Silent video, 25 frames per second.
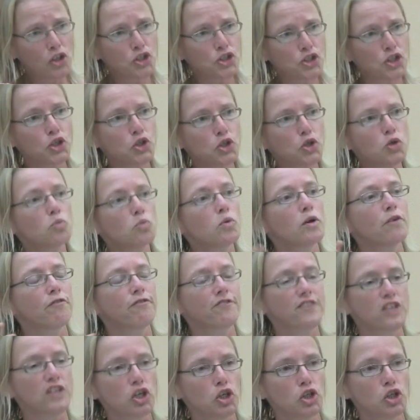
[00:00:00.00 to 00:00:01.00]
to
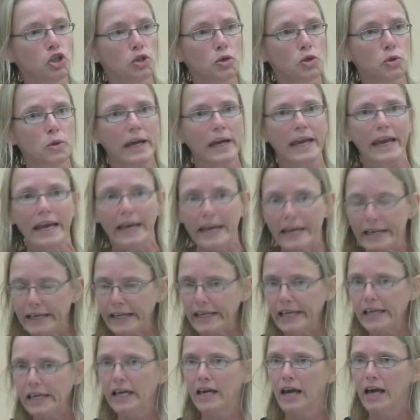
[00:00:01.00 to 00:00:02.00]
review
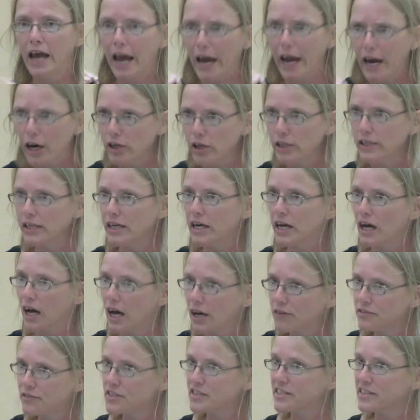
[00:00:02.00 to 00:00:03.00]
any area
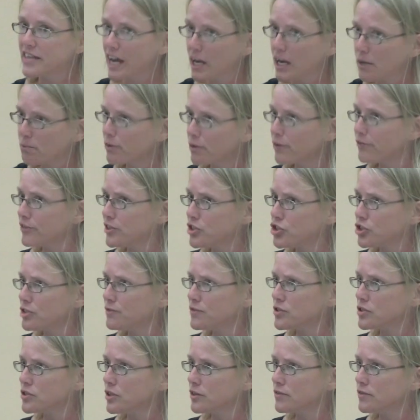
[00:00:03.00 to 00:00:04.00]
of state provision
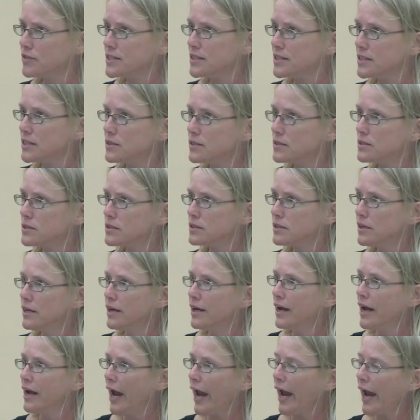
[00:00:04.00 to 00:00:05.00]
of services
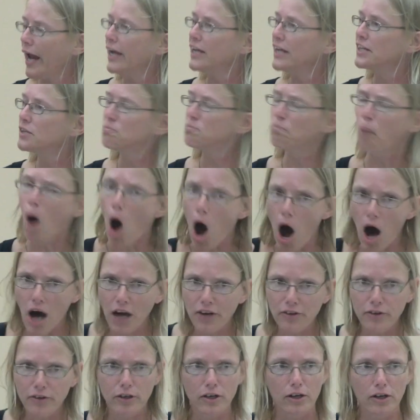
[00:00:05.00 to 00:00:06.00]
and
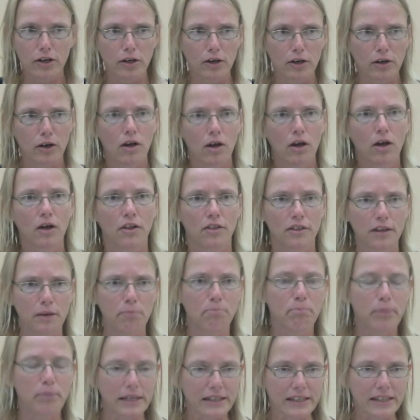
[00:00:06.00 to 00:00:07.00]
ponder the
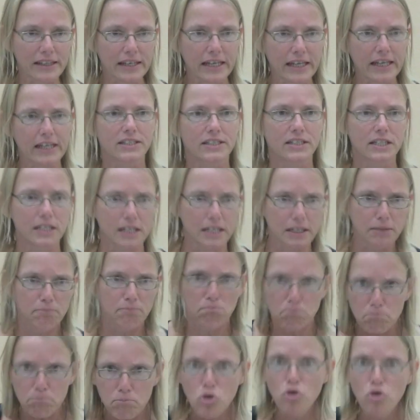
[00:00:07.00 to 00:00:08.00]
ability to
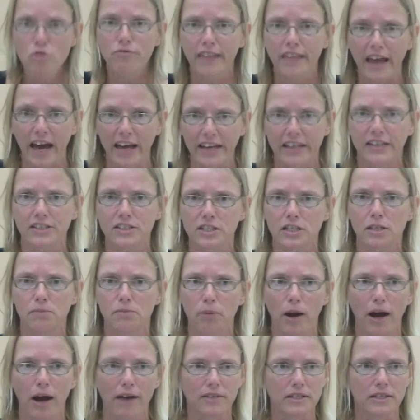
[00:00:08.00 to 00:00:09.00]
move that into the
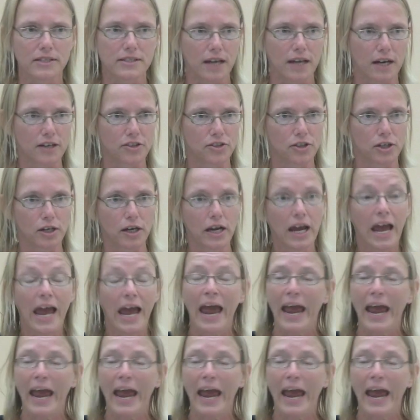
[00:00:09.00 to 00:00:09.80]
private sector.